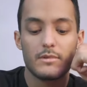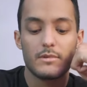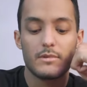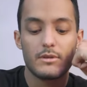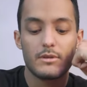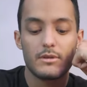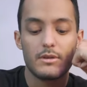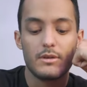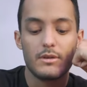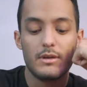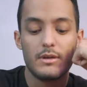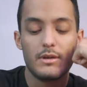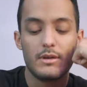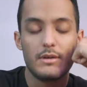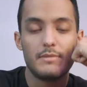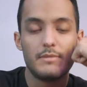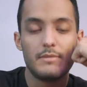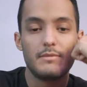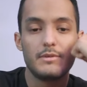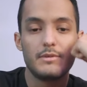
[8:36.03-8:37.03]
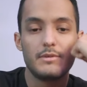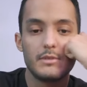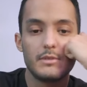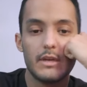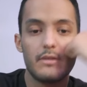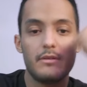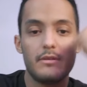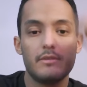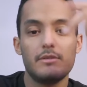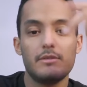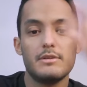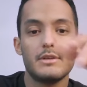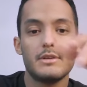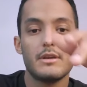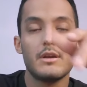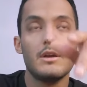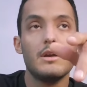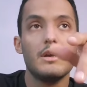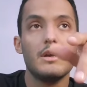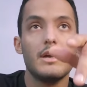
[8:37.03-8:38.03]
shout out on the Tuesday,
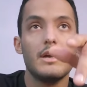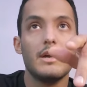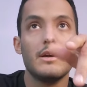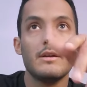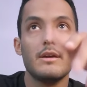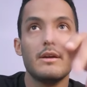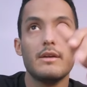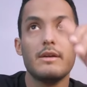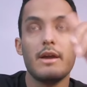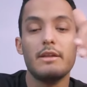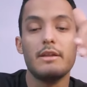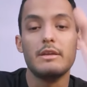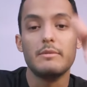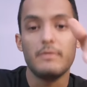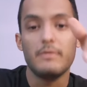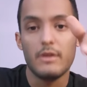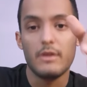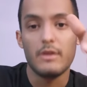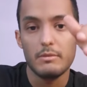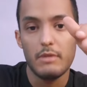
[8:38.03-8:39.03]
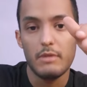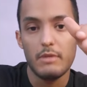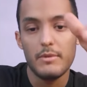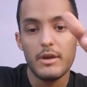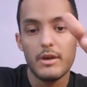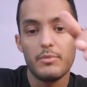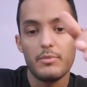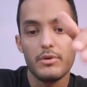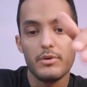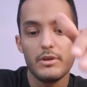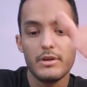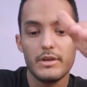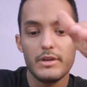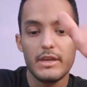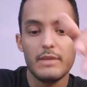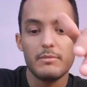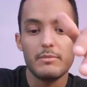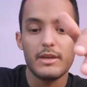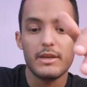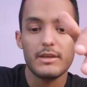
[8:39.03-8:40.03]
and then maybe I'll put your
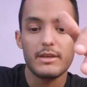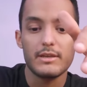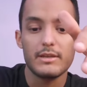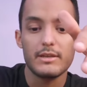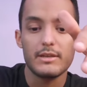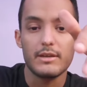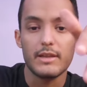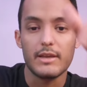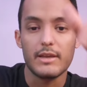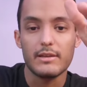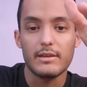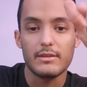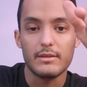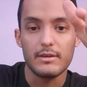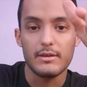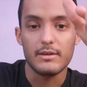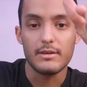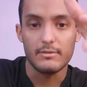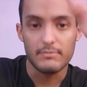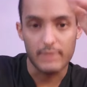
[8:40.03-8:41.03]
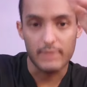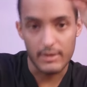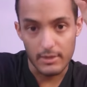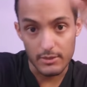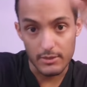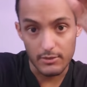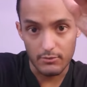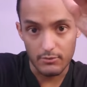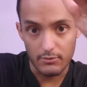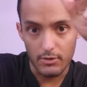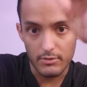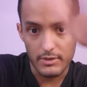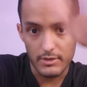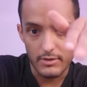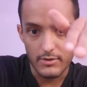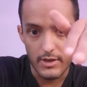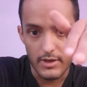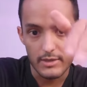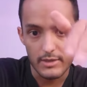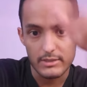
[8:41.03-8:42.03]
name like in the rolling
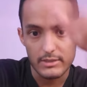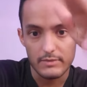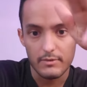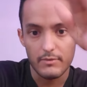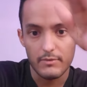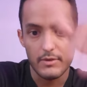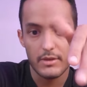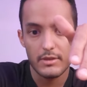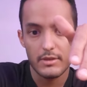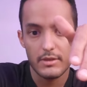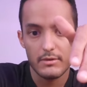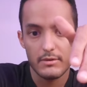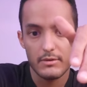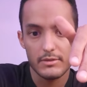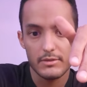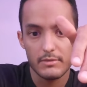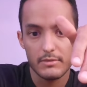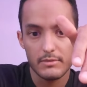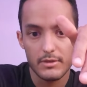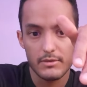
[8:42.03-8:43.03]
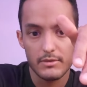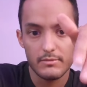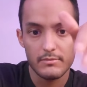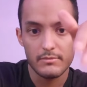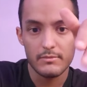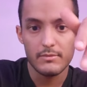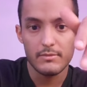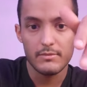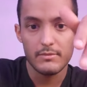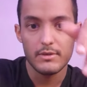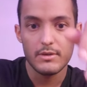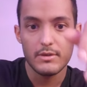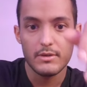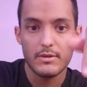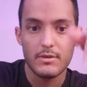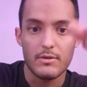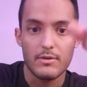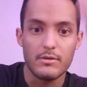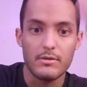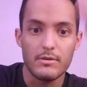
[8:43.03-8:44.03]
credits of a video or something,
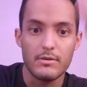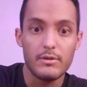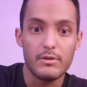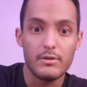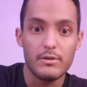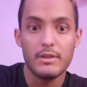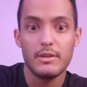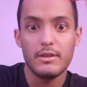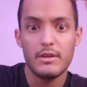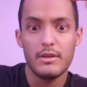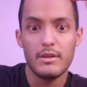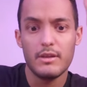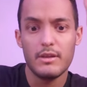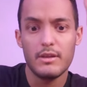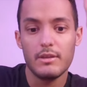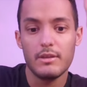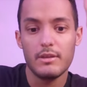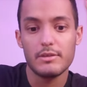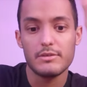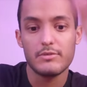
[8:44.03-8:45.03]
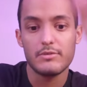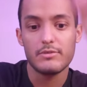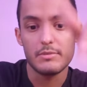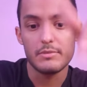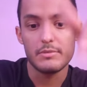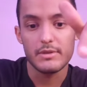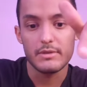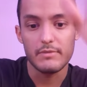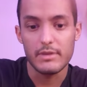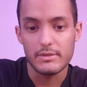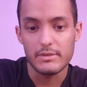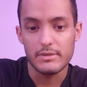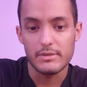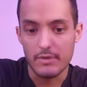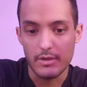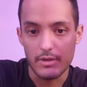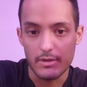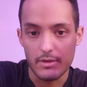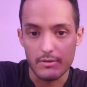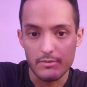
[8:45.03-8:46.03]
or in the description of each
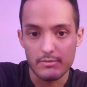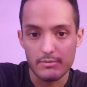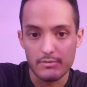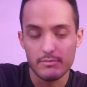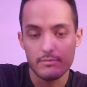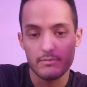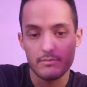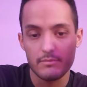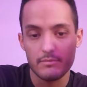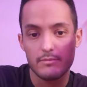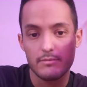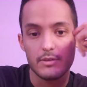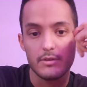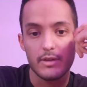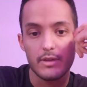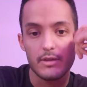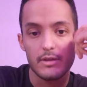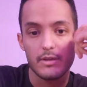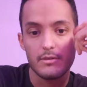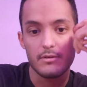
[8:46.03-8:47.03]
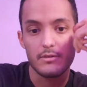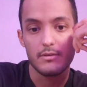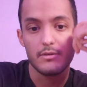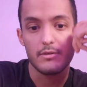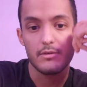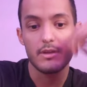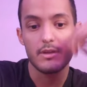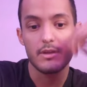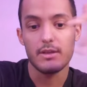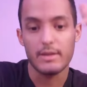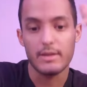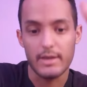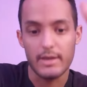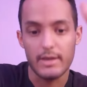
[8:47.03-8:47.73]
video. So like you'll get